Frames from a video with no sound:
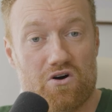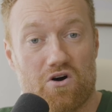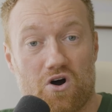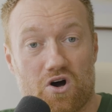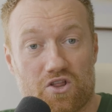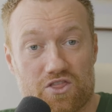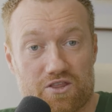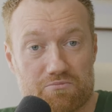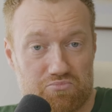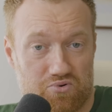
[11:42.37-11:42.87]

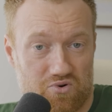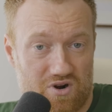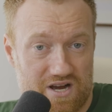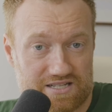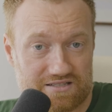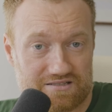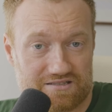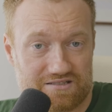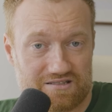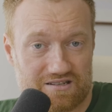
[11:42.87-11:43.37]
on the
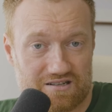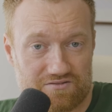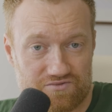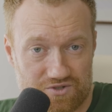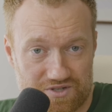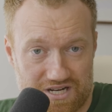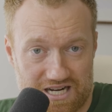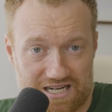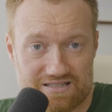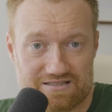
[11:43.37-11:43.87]
price of
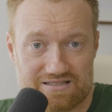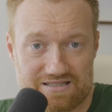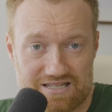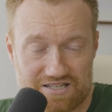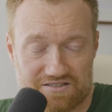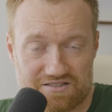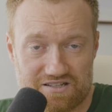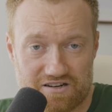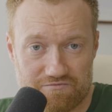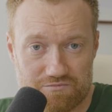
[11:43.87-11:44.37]
United
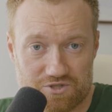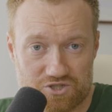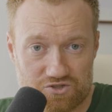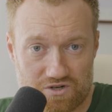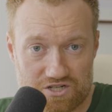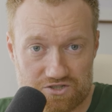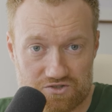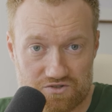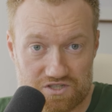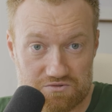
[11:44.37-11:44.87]
States government
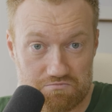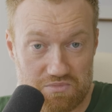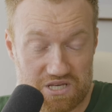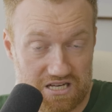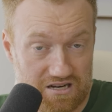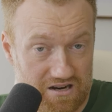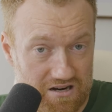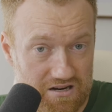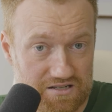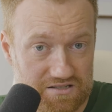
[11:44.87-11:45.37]
treasuries,
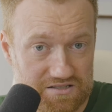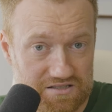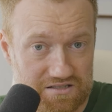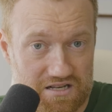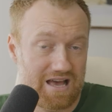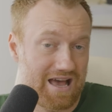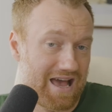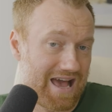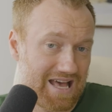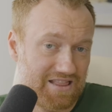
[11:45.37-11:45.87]
because
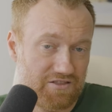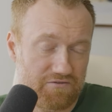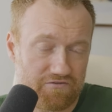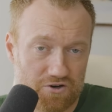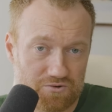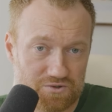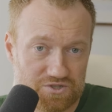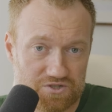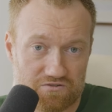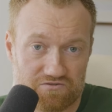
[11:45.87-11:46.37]
had the
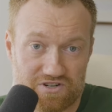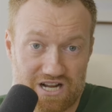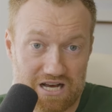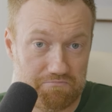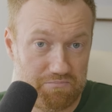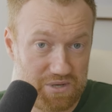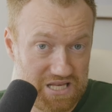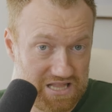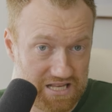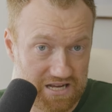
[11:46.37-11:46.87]
Federal Reserve
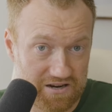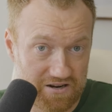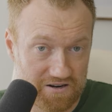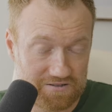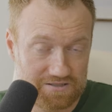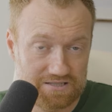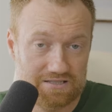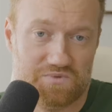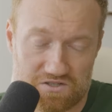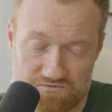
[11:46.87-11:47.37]
not been
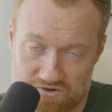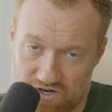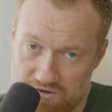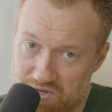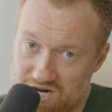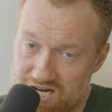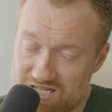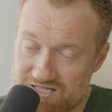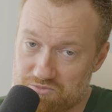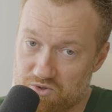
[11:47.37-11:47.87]
there, it's very
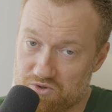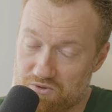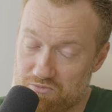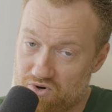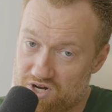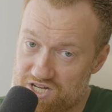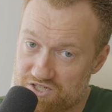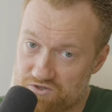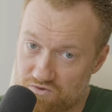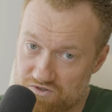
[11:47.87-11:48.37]
possible the
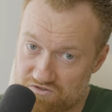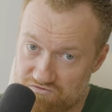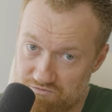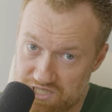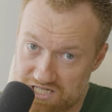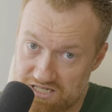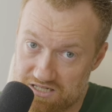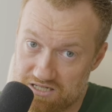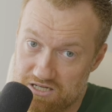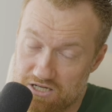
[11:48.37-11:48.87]
price would have
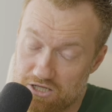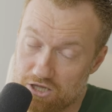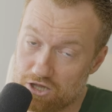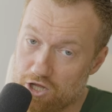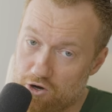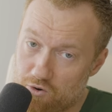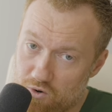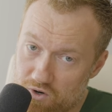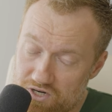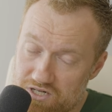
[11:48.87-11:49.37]
been
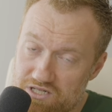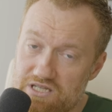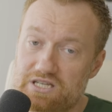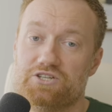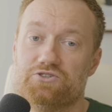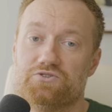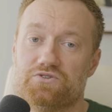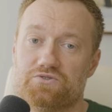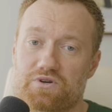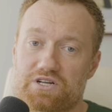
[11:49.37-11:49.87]
lower,
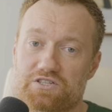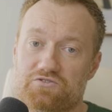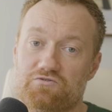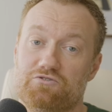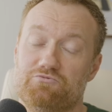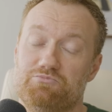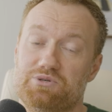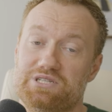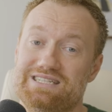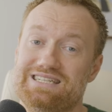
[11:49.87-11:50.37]
interest rates would
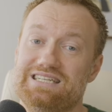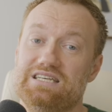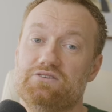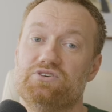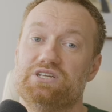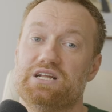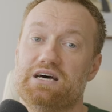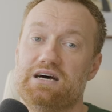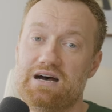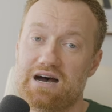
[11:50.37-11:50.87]
have been
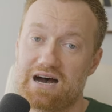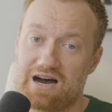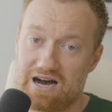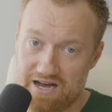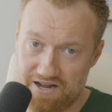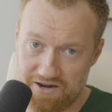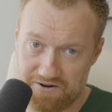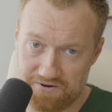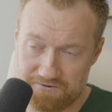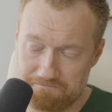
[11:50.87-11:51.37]
even higher.